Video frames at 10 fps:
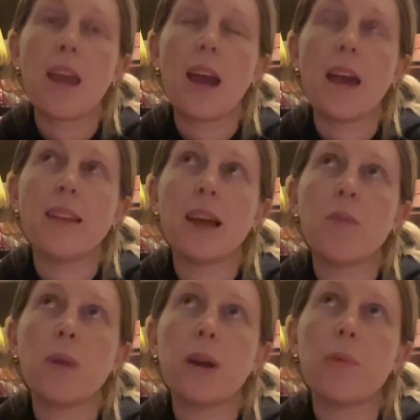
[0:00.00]
And
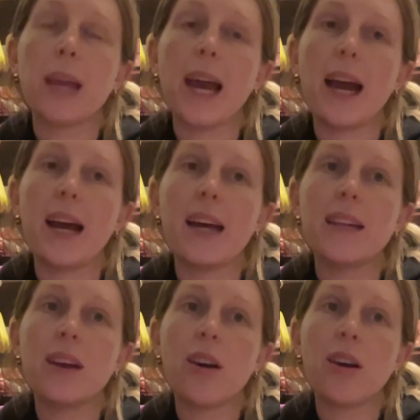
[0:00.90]
then when we
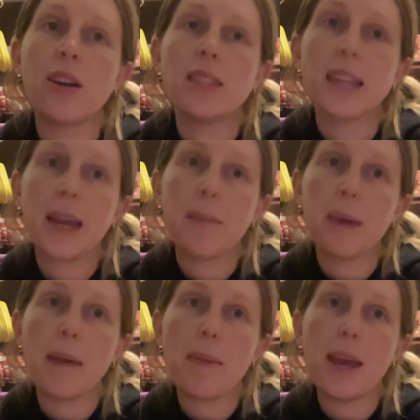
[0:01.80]
had our second
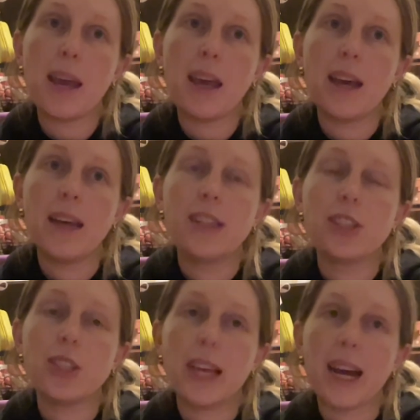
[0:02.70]
baby,
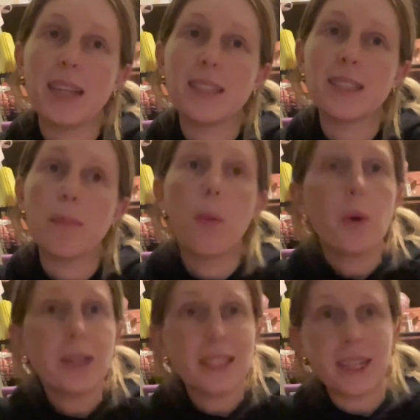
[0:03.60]
she has
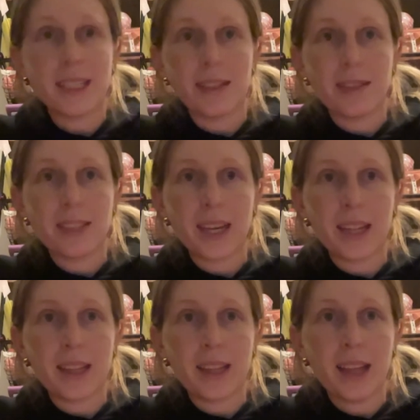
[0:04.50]
more sensitive
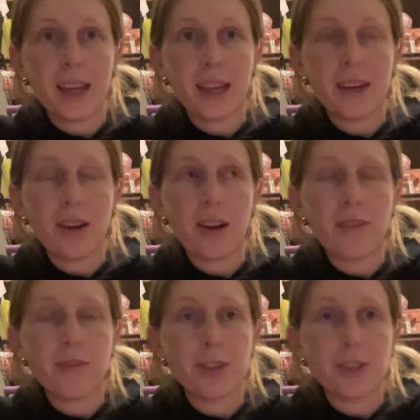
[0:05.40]
skin than our
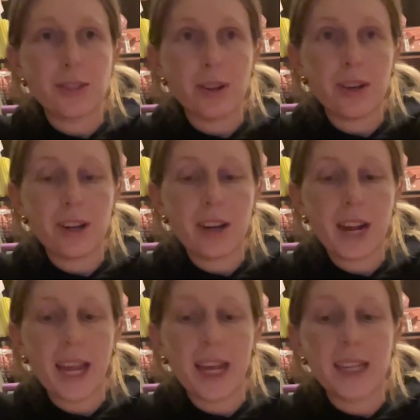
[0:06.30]
first daughter,
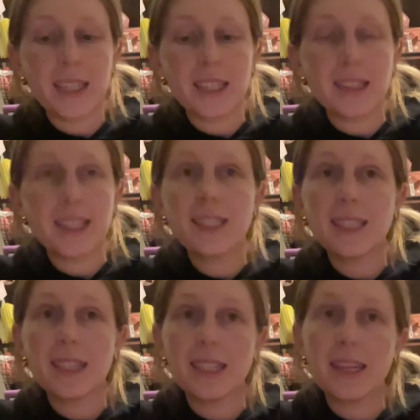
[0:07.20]
and this
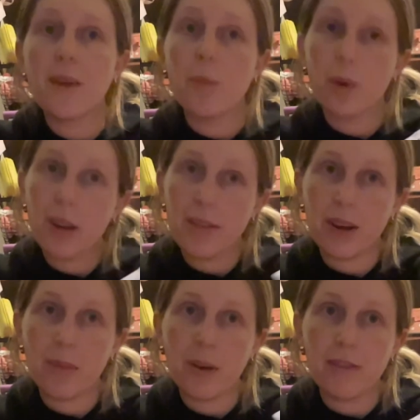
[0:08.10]
didn't work
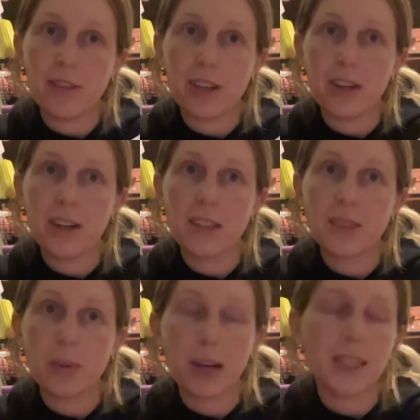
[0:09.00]
very well for her,
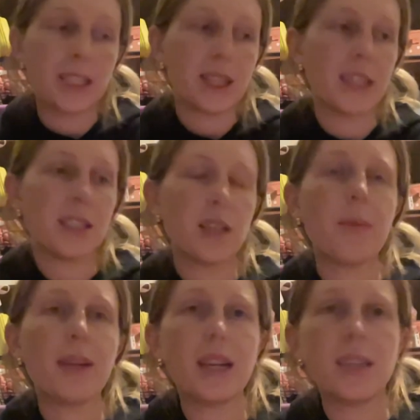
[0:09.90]
surprisingly. So
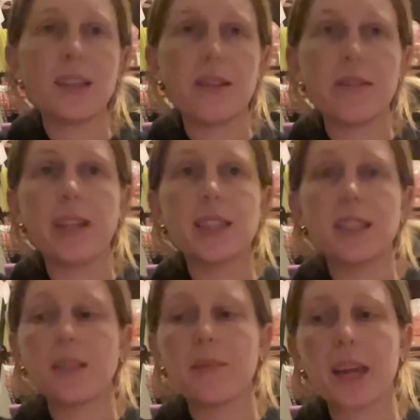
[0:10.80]
we needed to invest in
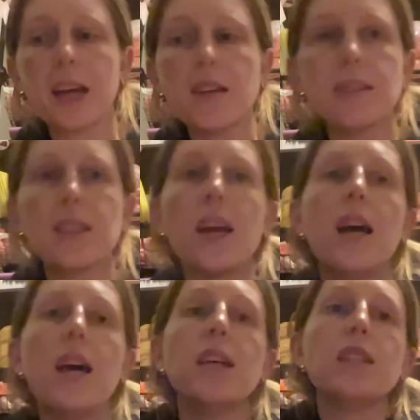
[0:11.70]
something else.
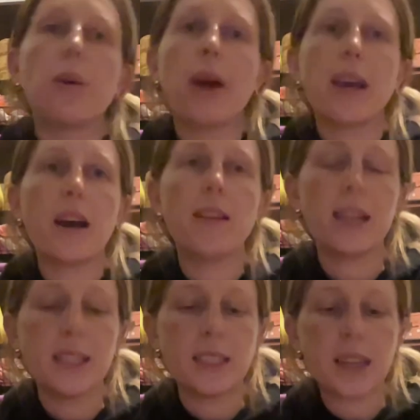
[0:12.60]
So I got
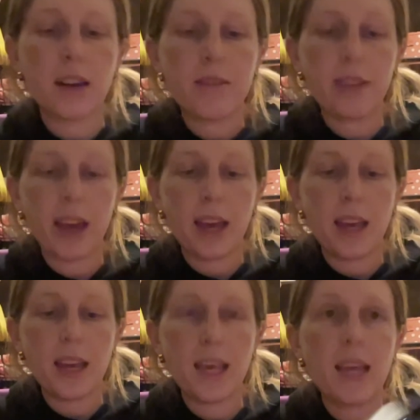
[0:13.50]
this
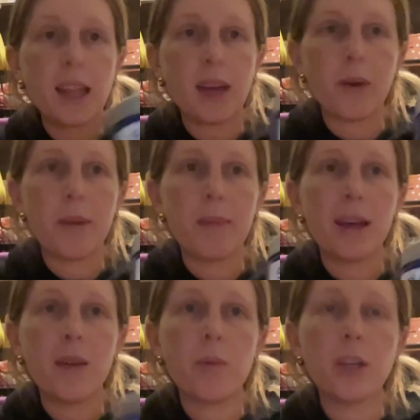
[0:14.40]
Cerave healing
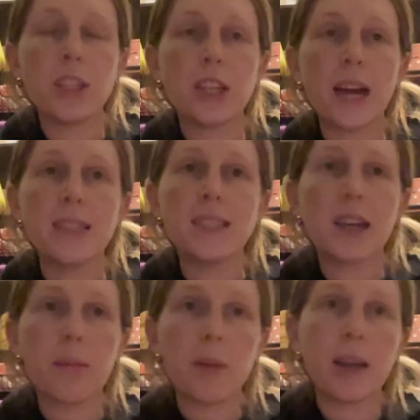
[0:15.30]
ointment, which has
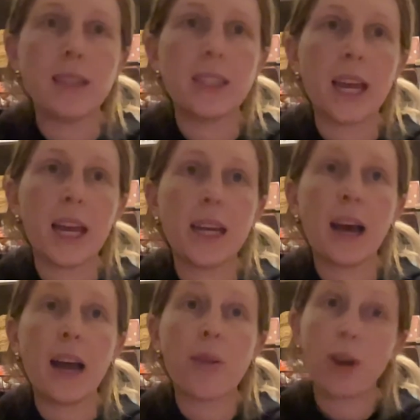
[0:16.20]
ceramides and
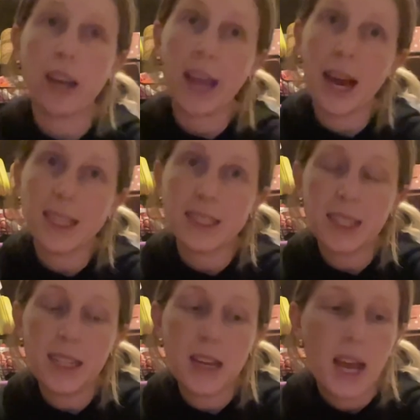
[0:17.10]
hyaluronic
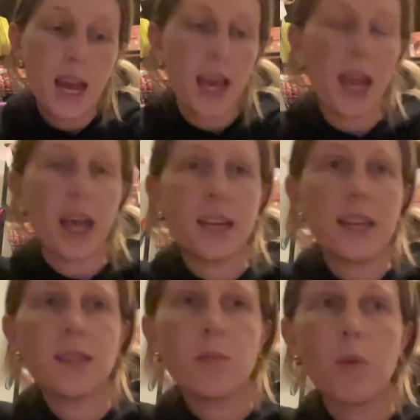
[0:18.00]
acid, and it
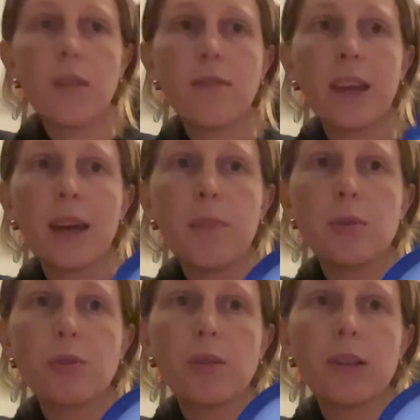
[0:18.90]
is more of like a
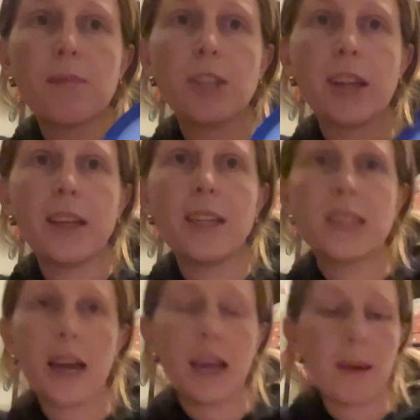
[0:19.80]
petroleum jelly
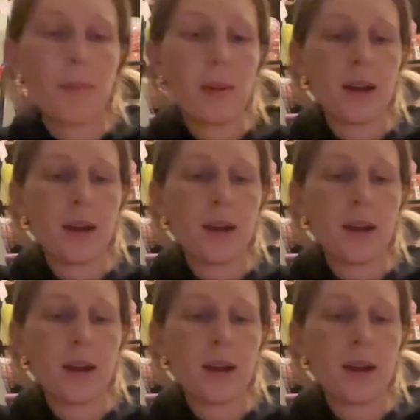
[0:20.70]
type